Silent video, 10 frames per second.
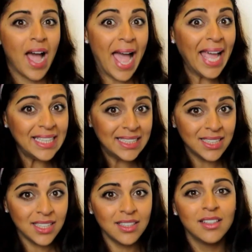
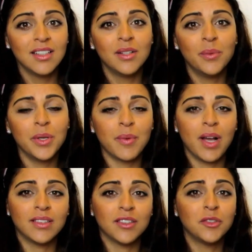Ayn, we
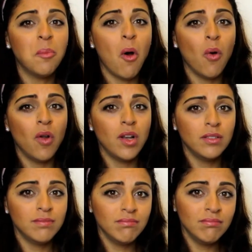write a small
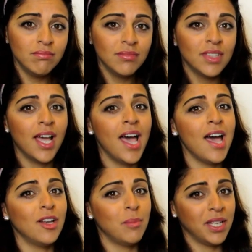
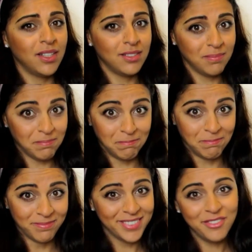and a big.
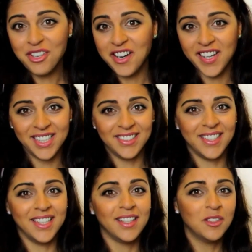Very
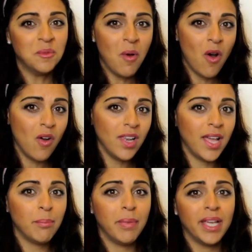easy. Small
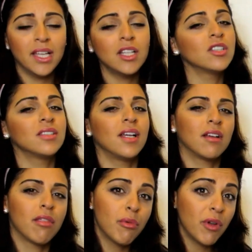and big. It looks like
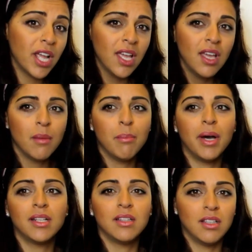a 3,
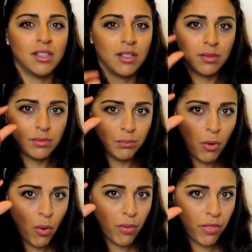but
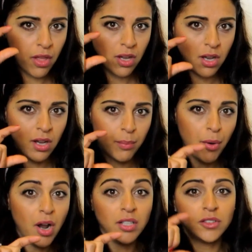both
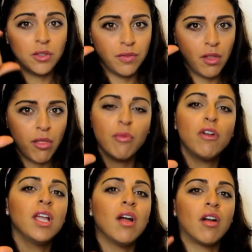parts of the
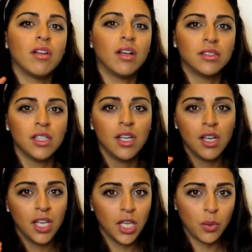3 are not
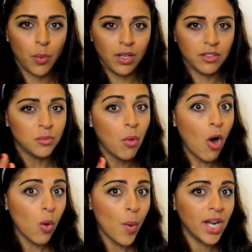equal.
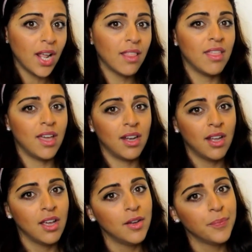Small one and then
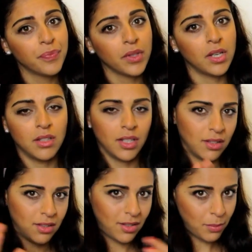like
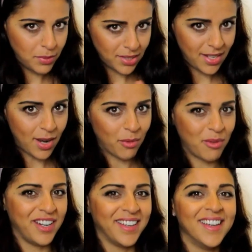the upside down
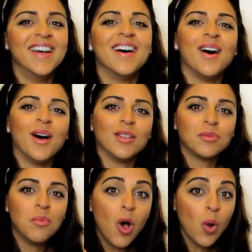3.
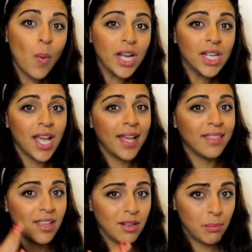Small one
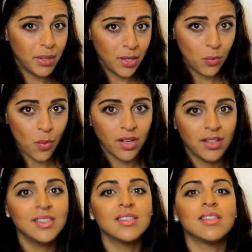and then big one.
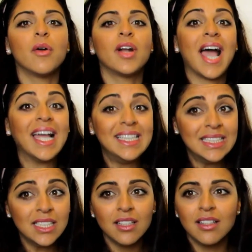This is our Ayn.